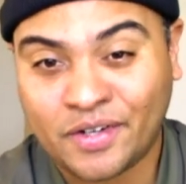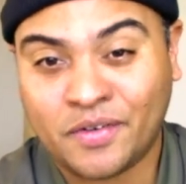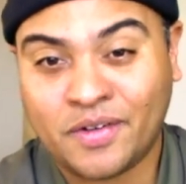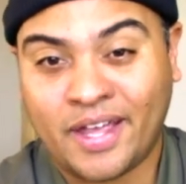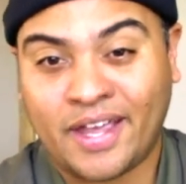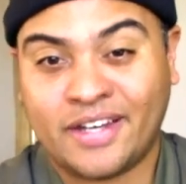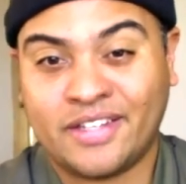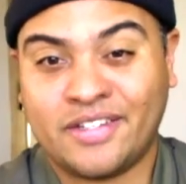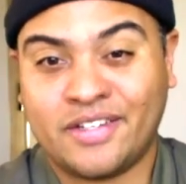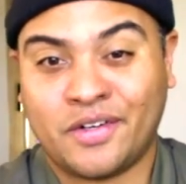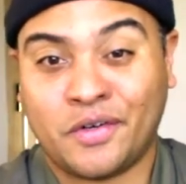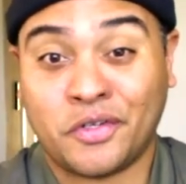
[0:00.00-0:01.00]
and
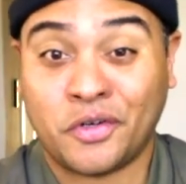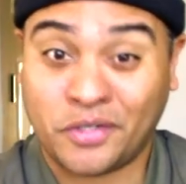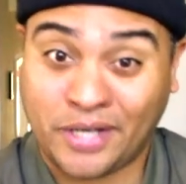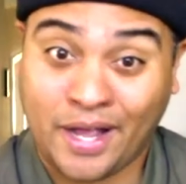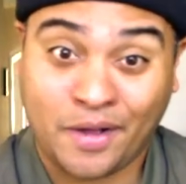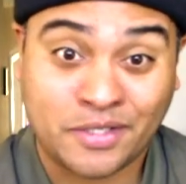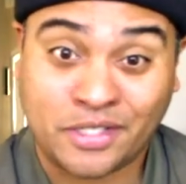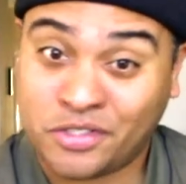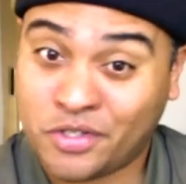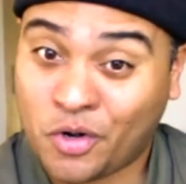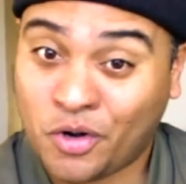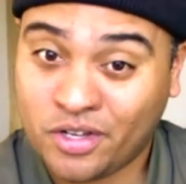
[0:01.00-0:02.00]
you're in your house because
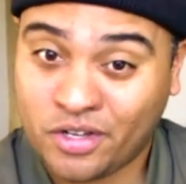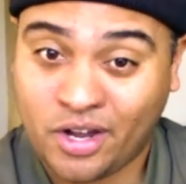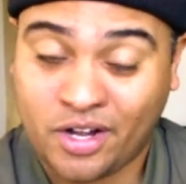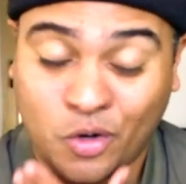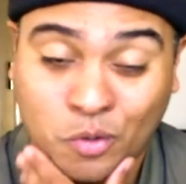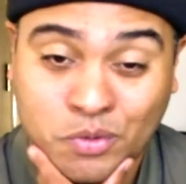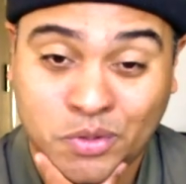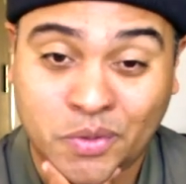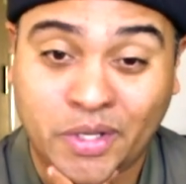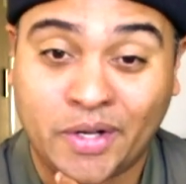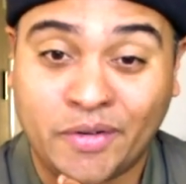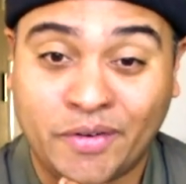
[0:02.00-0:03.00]
you're at a home
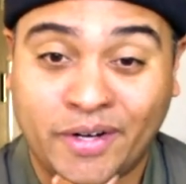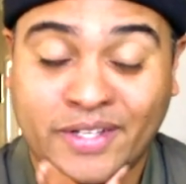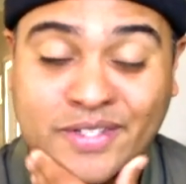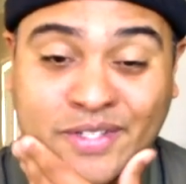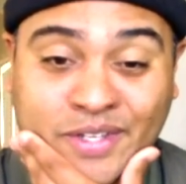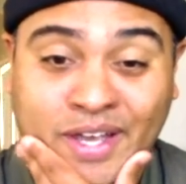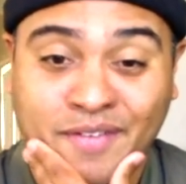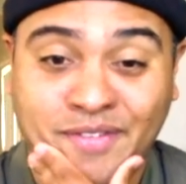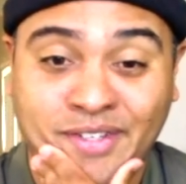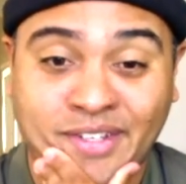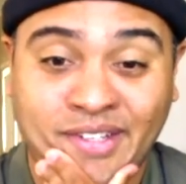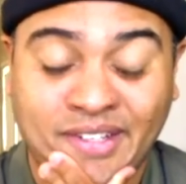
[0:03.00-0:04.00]
studio, right? So you have
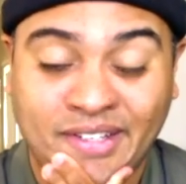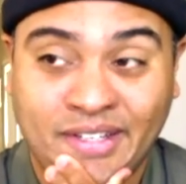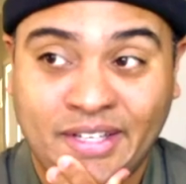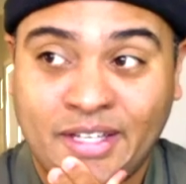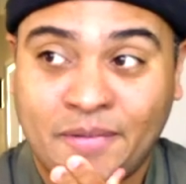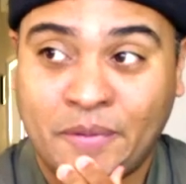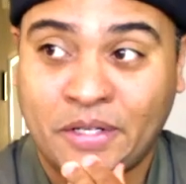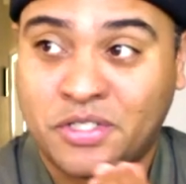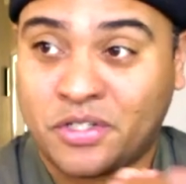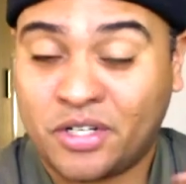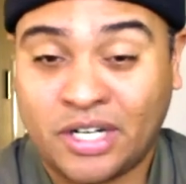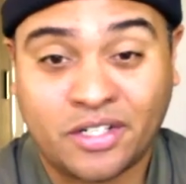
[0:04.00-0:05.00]
to make
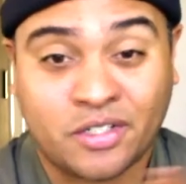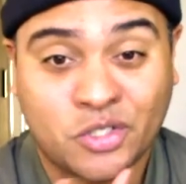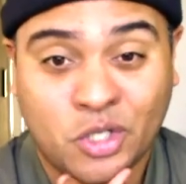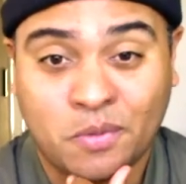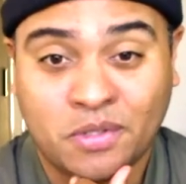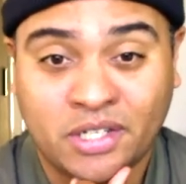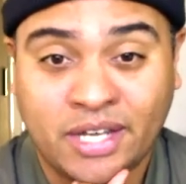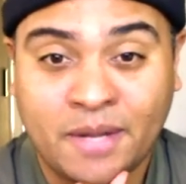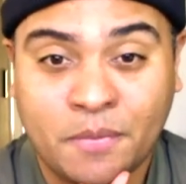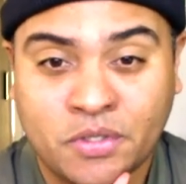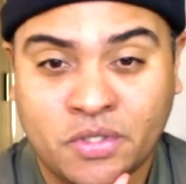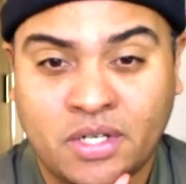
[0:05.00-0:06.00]
sure you're not disturbing the
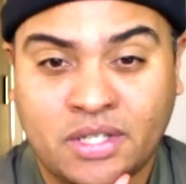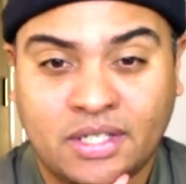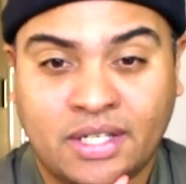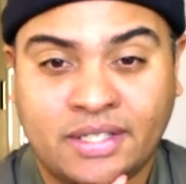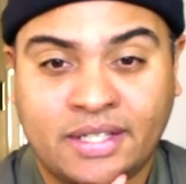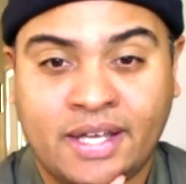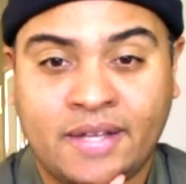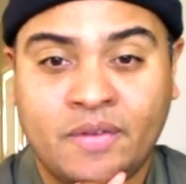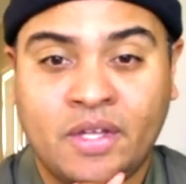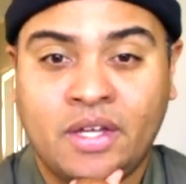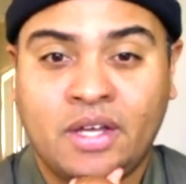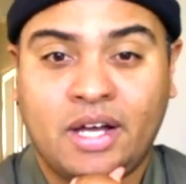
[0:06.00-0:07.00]
neighbors or anything like that.
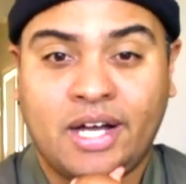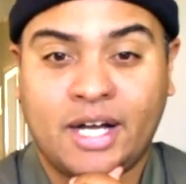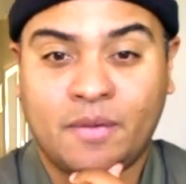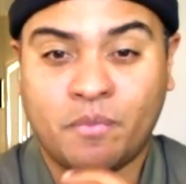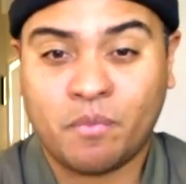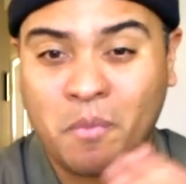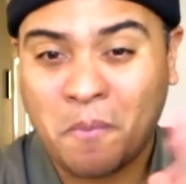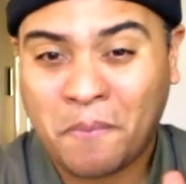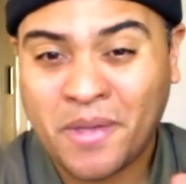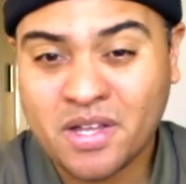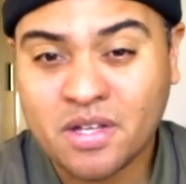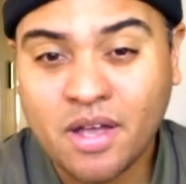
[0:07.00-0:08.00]

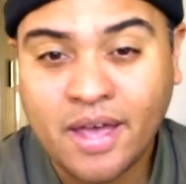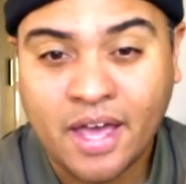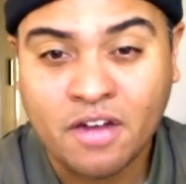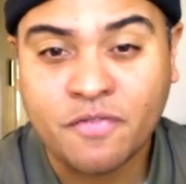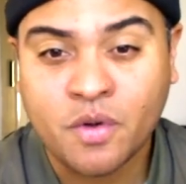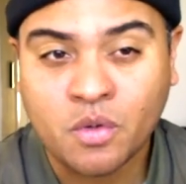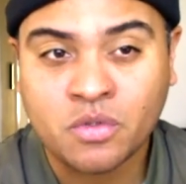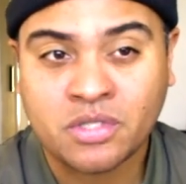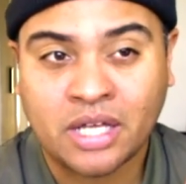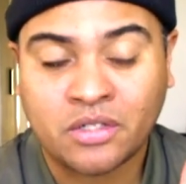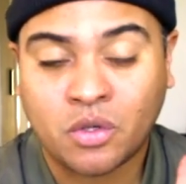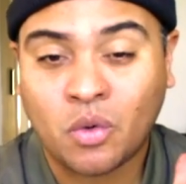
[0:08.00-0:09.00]
Pick headphones
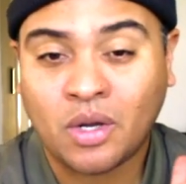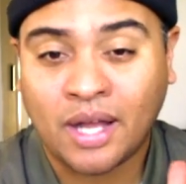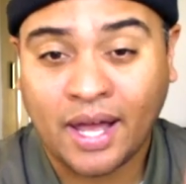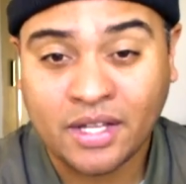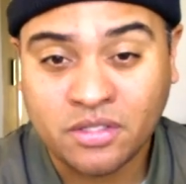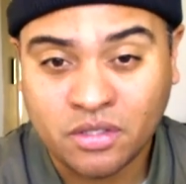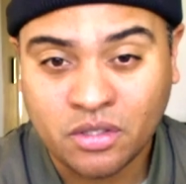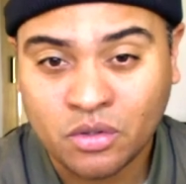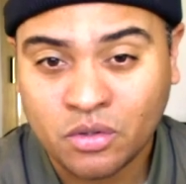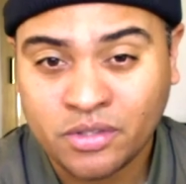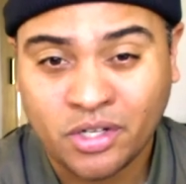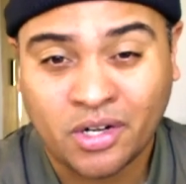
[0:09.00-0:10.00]
that don't lie to
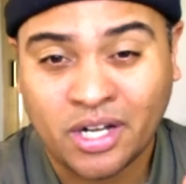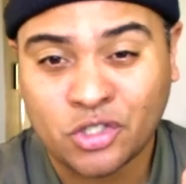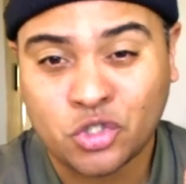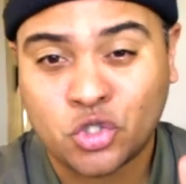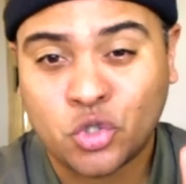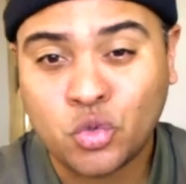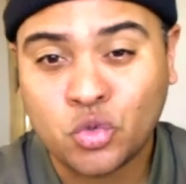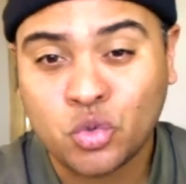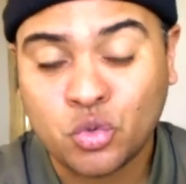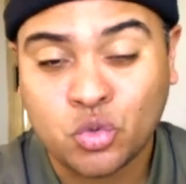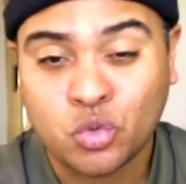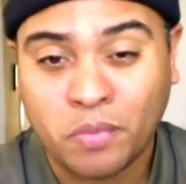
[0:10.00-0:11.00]
you, that are not
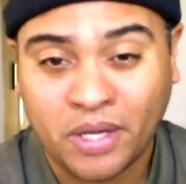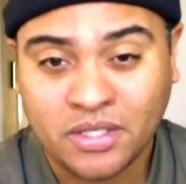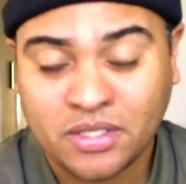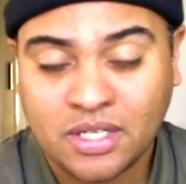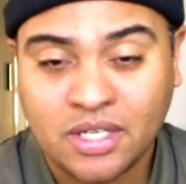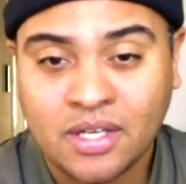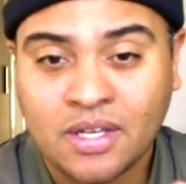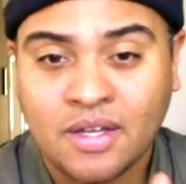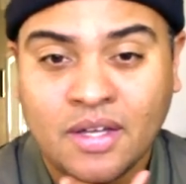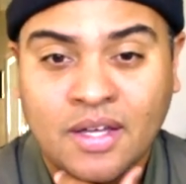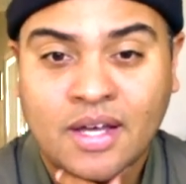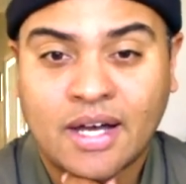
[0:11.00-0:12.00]
too bassy.
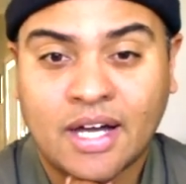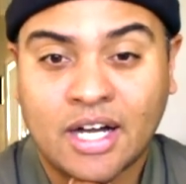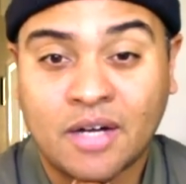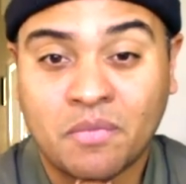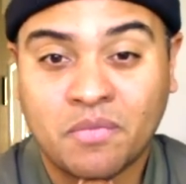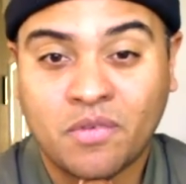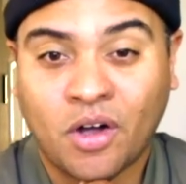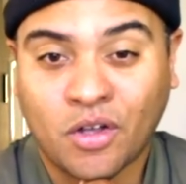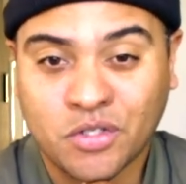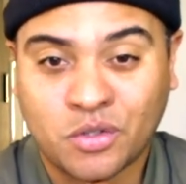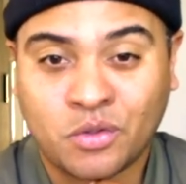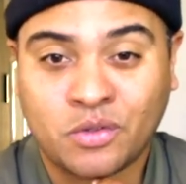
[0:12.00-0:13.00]

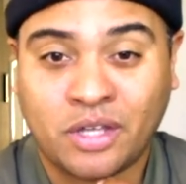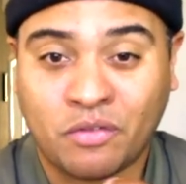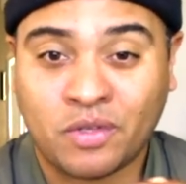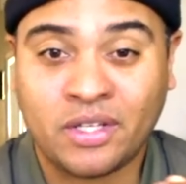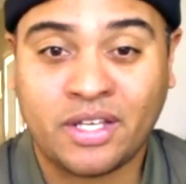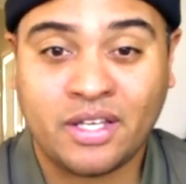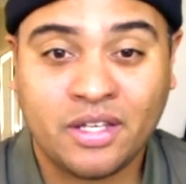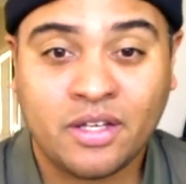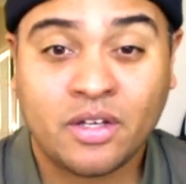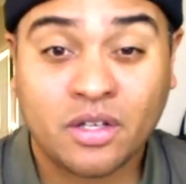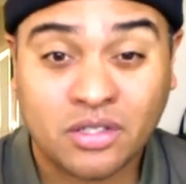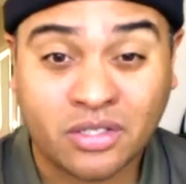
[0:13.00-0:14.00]
Also, that really
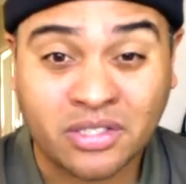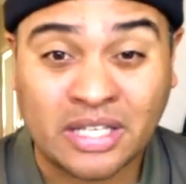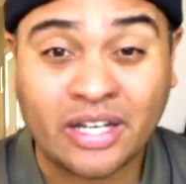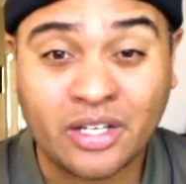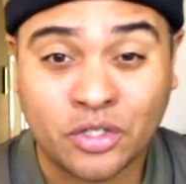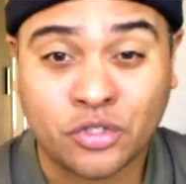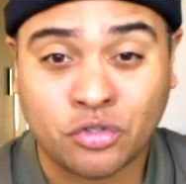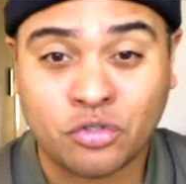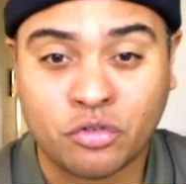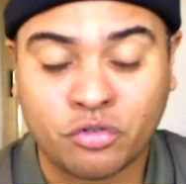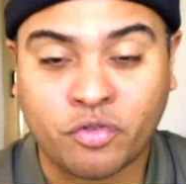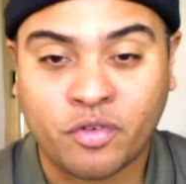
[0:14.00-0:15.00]
just tell you the truth